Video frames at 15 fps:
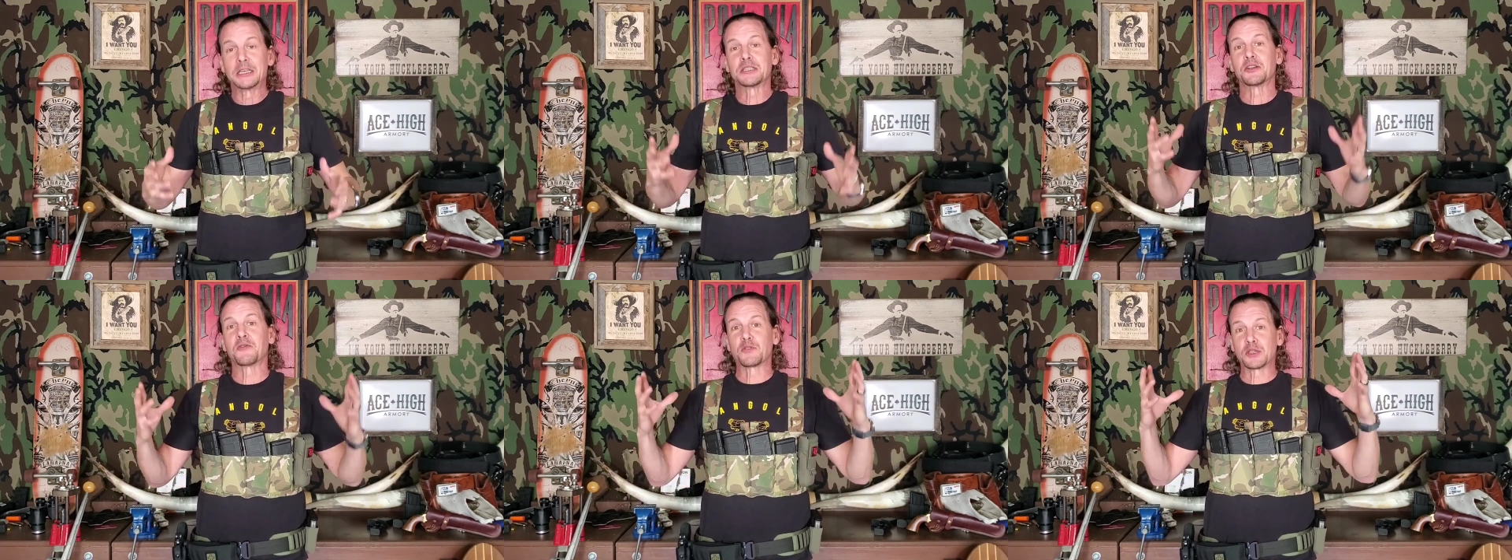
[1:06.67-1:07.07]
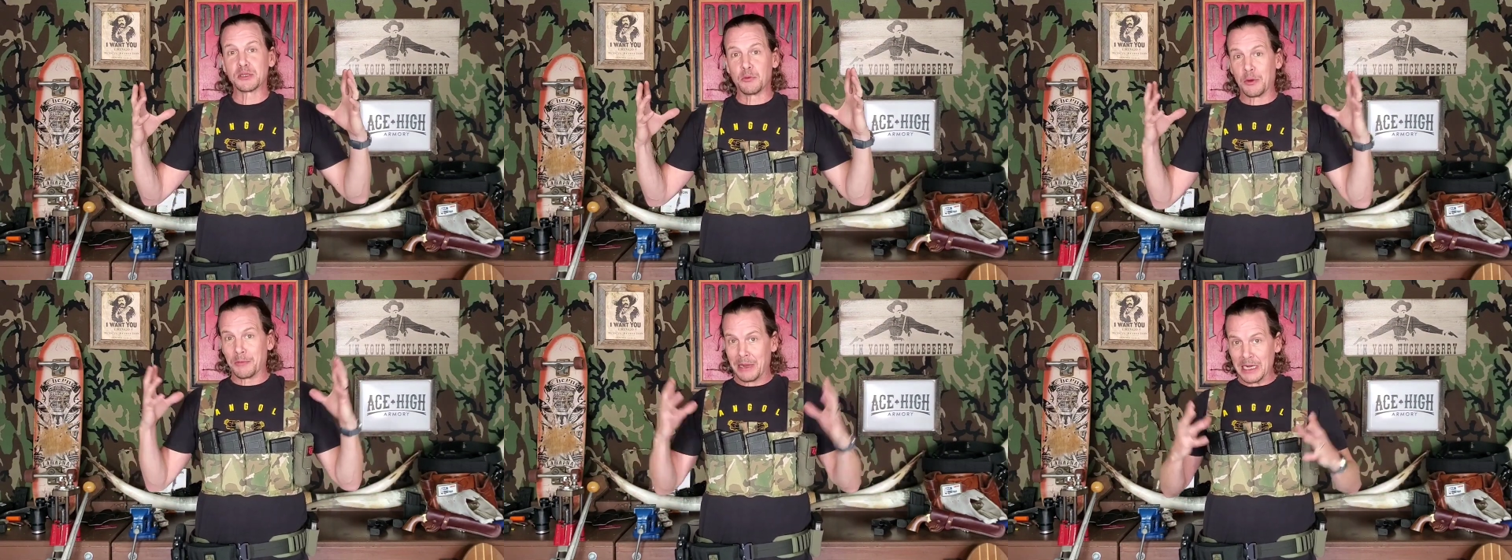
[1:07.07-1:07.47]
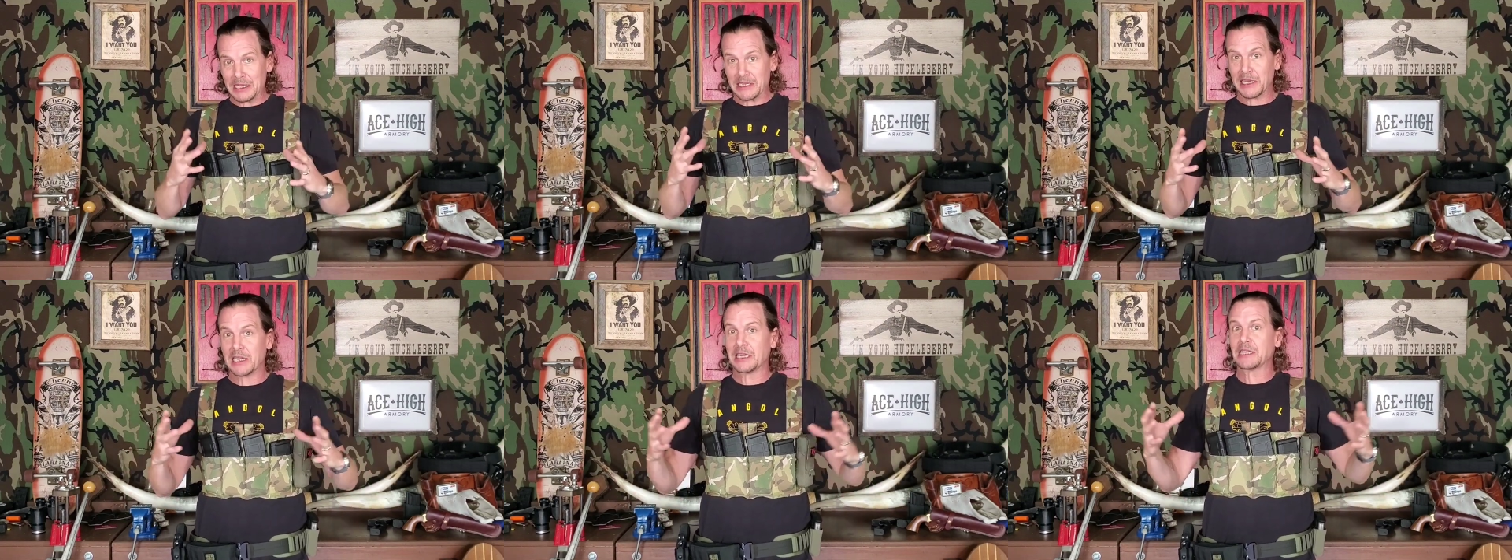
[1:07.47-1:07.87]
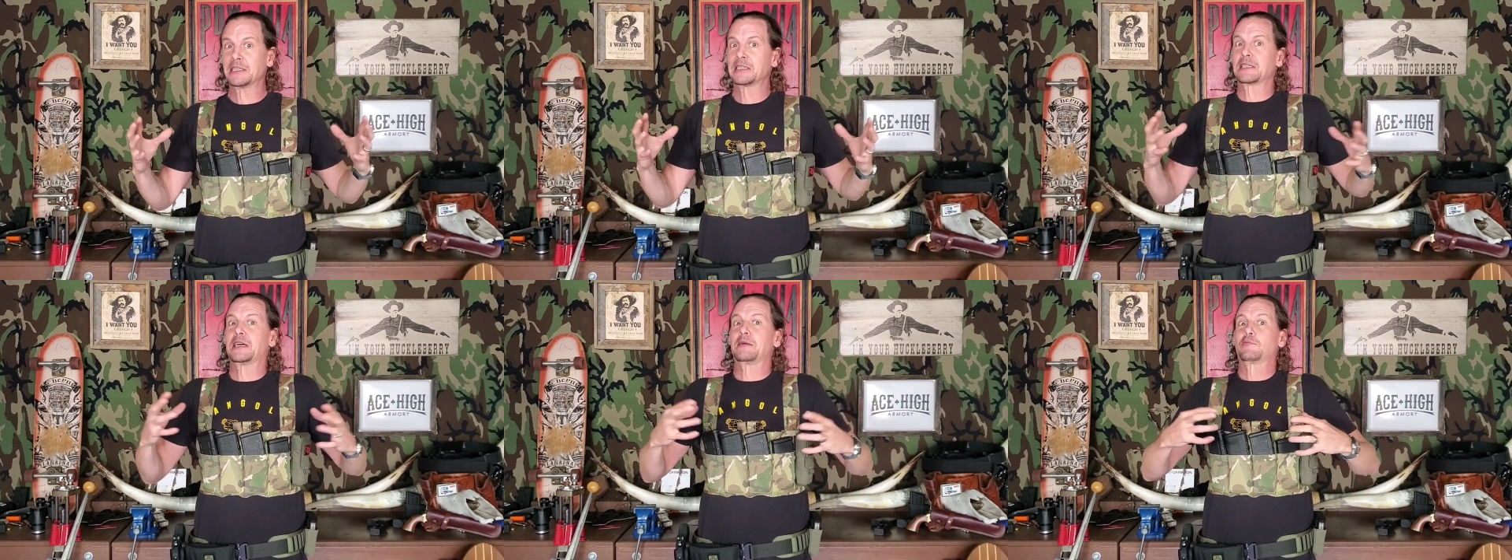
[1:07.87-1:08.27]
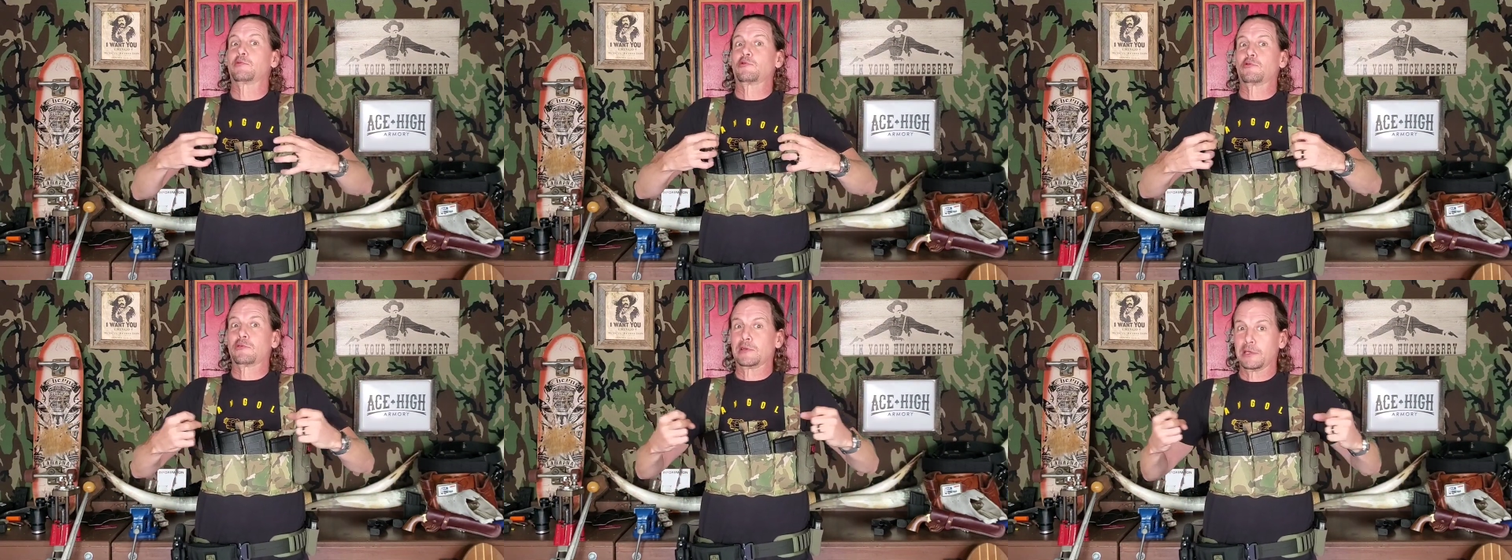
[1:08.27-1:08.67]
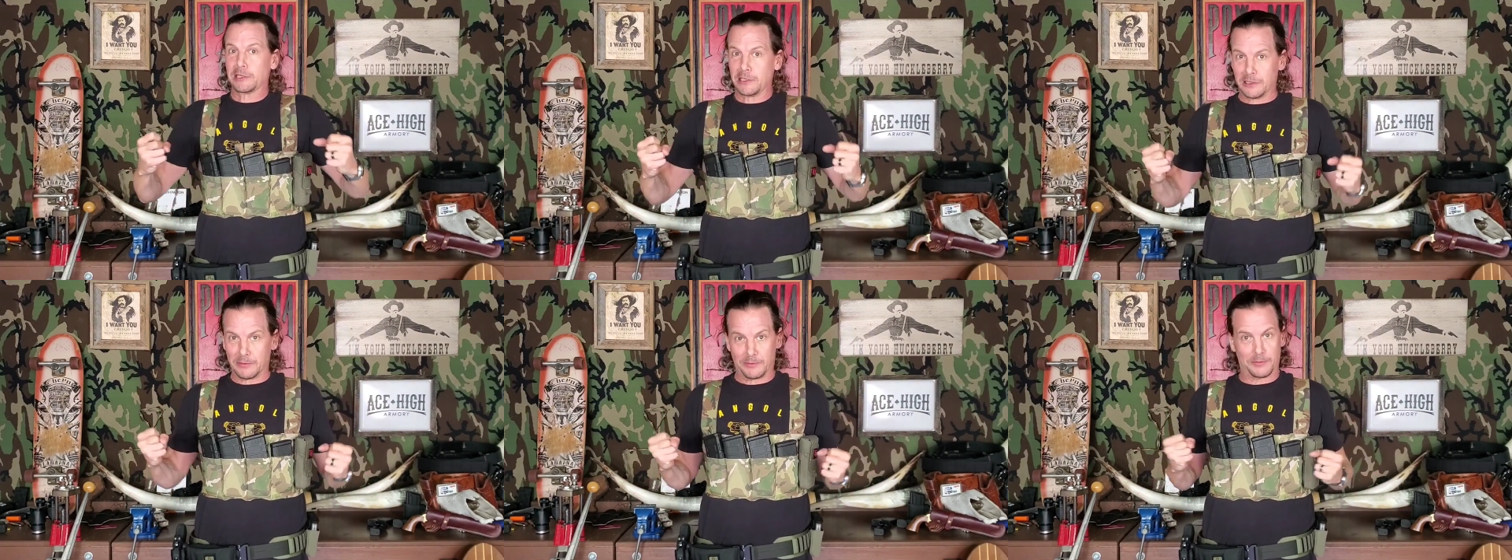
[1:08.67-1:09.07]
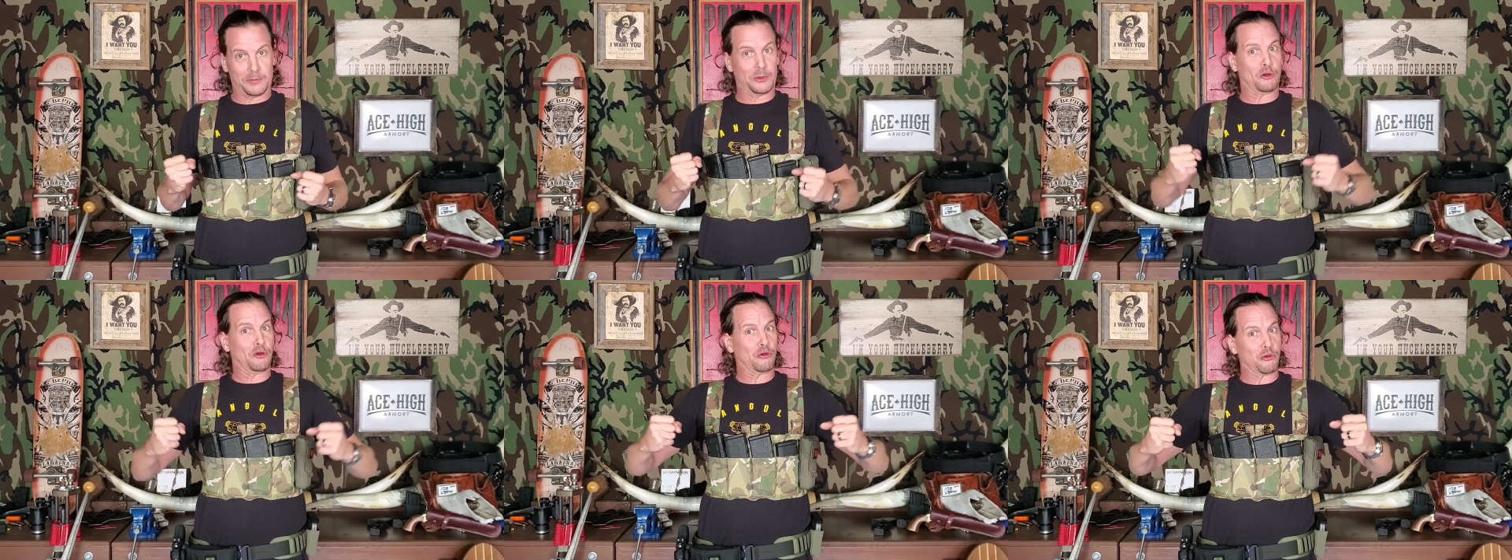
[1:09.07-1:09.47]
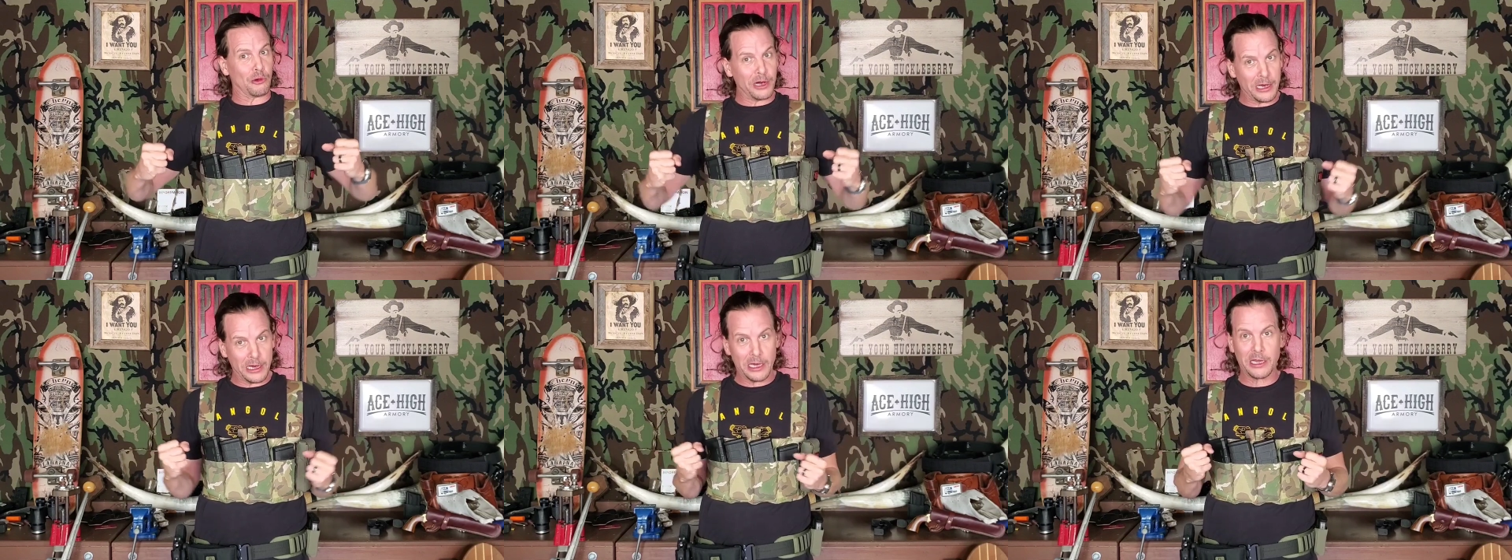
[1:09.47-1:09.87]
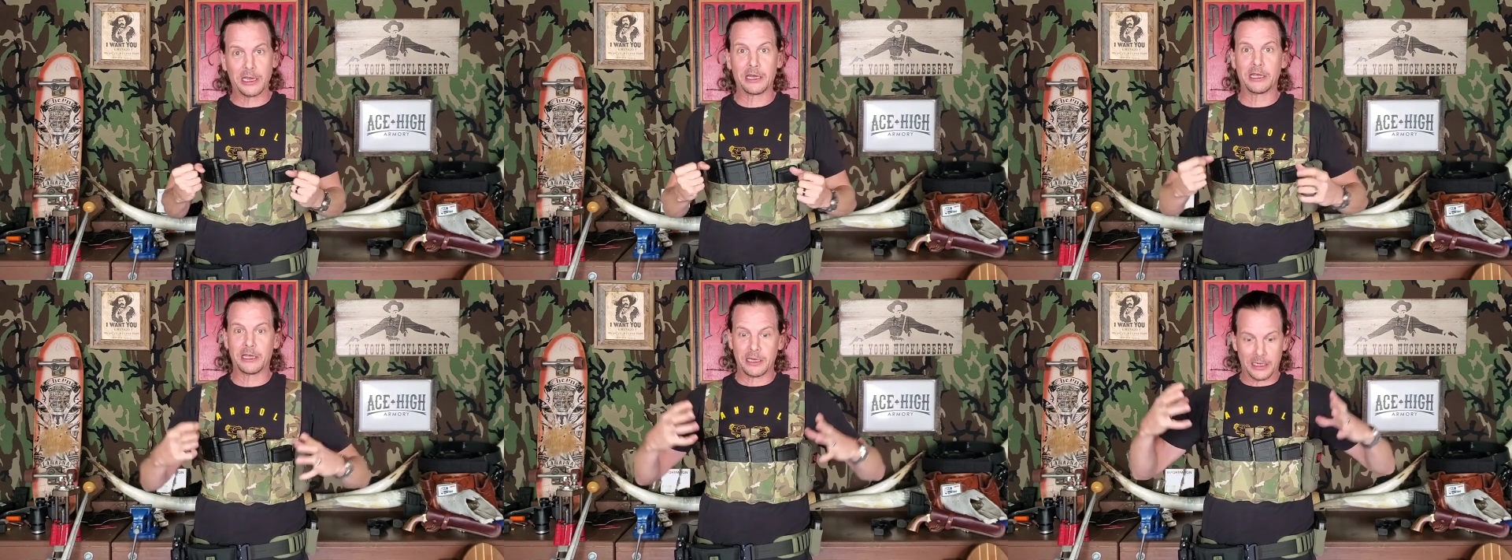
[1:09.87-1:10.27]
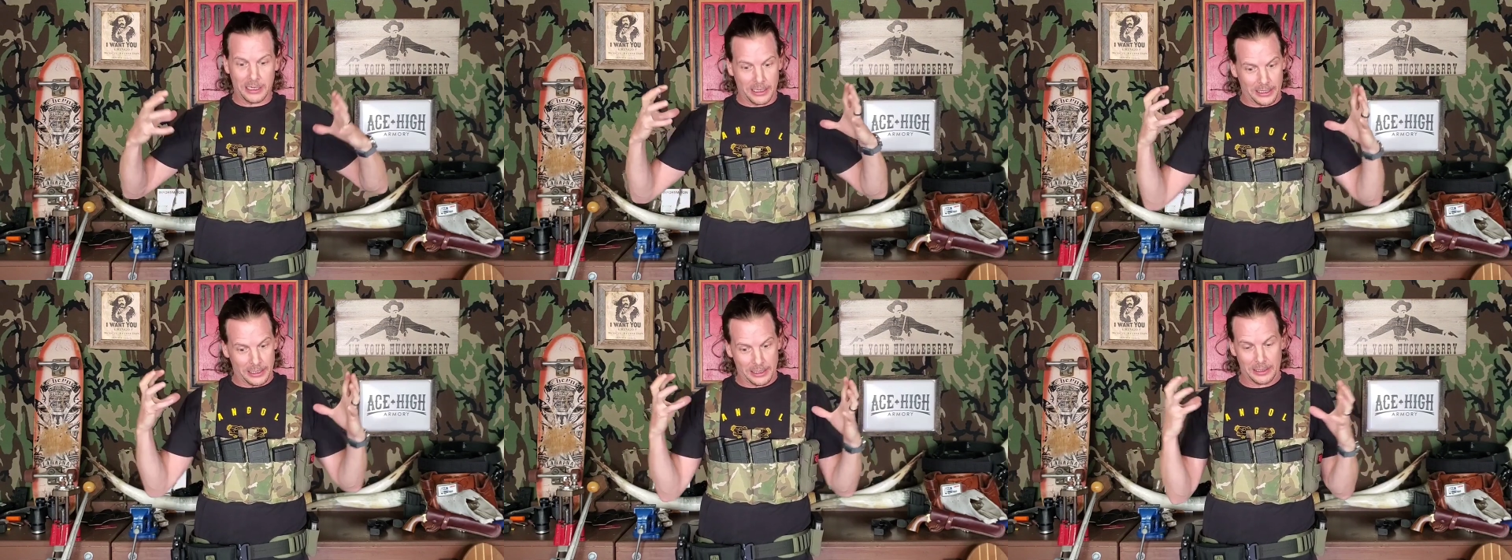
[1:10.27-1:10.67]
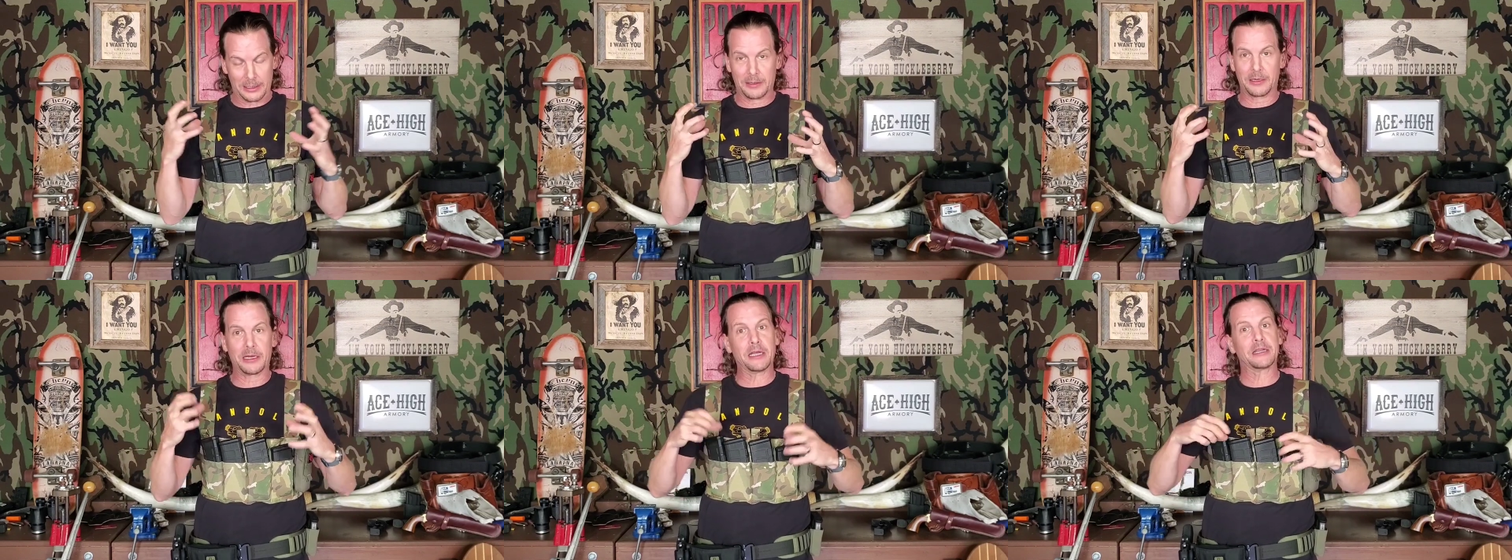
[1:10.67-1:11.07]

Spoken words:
So for someone my size, I'm really cranking it in,